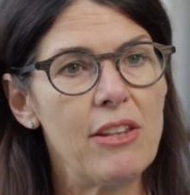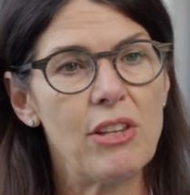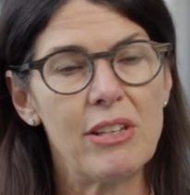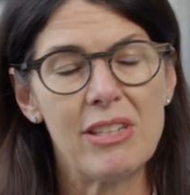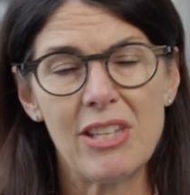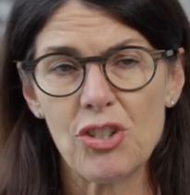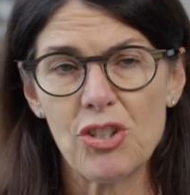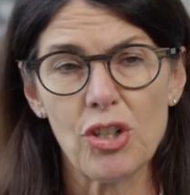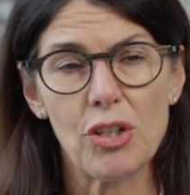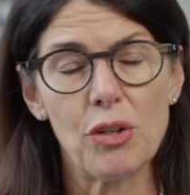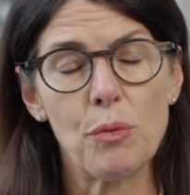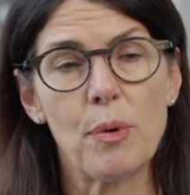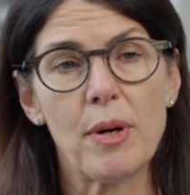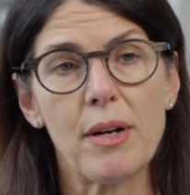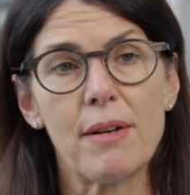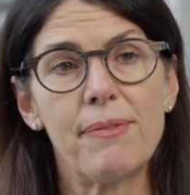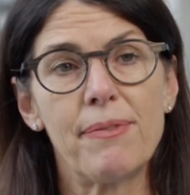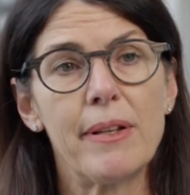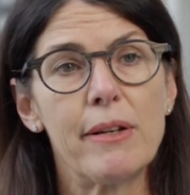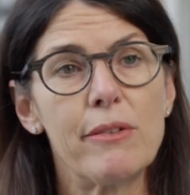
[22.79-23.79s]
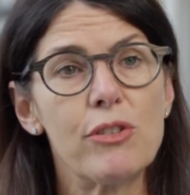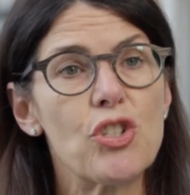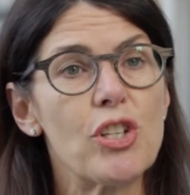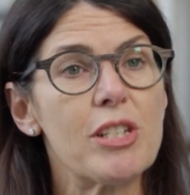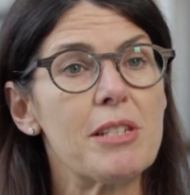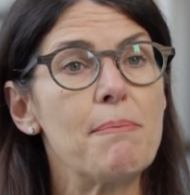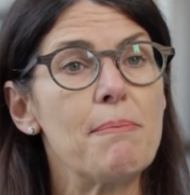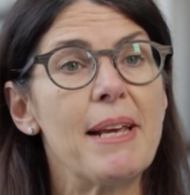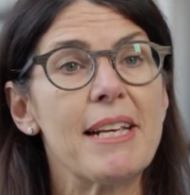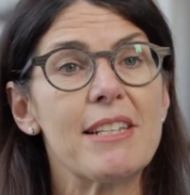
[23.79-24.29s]
The digital workflow
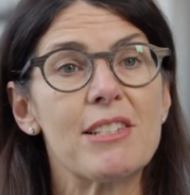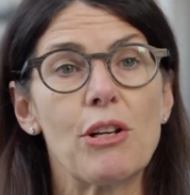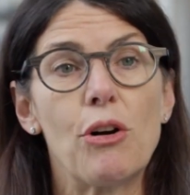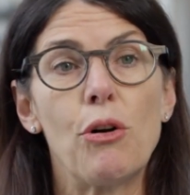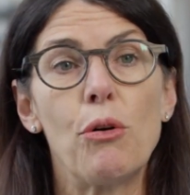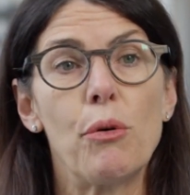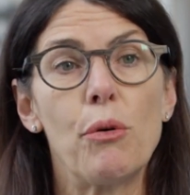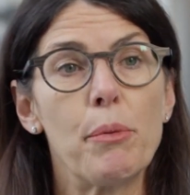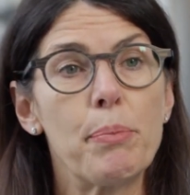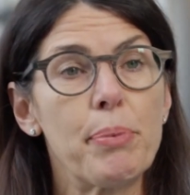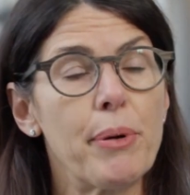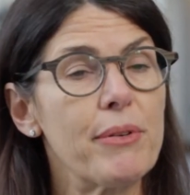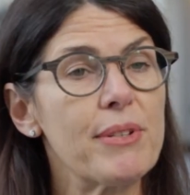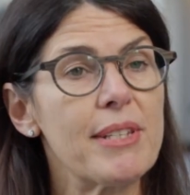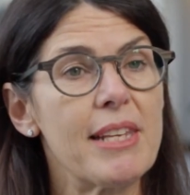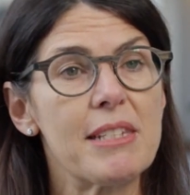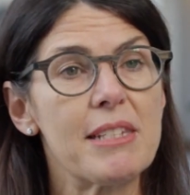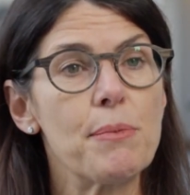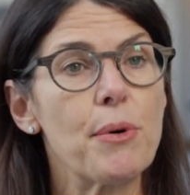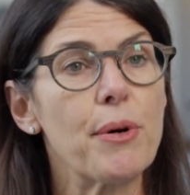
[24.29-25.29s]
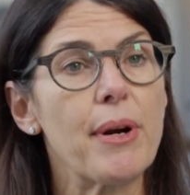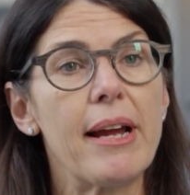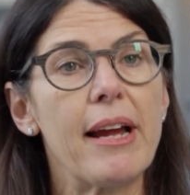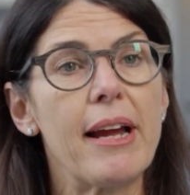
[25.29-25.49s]
just makes the whole process more